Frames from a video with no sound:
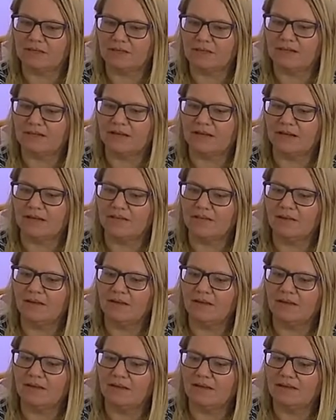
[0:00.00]
Yep.
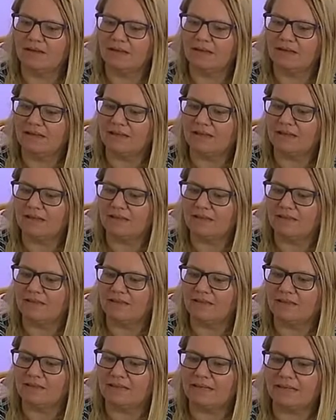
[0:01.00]

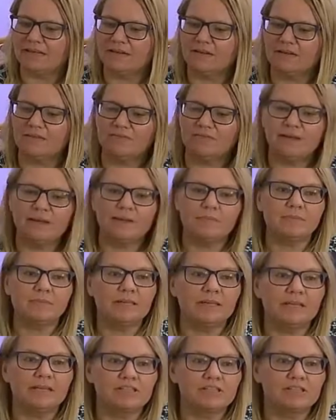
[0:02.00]
Healing
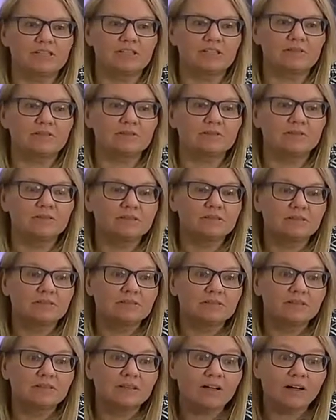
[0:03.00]
family issues.
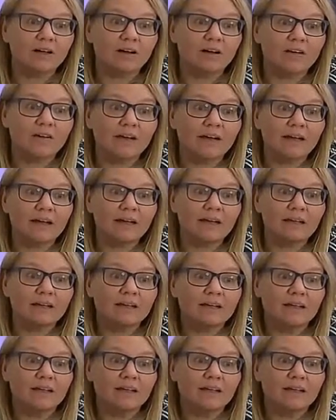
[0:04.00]
Alright.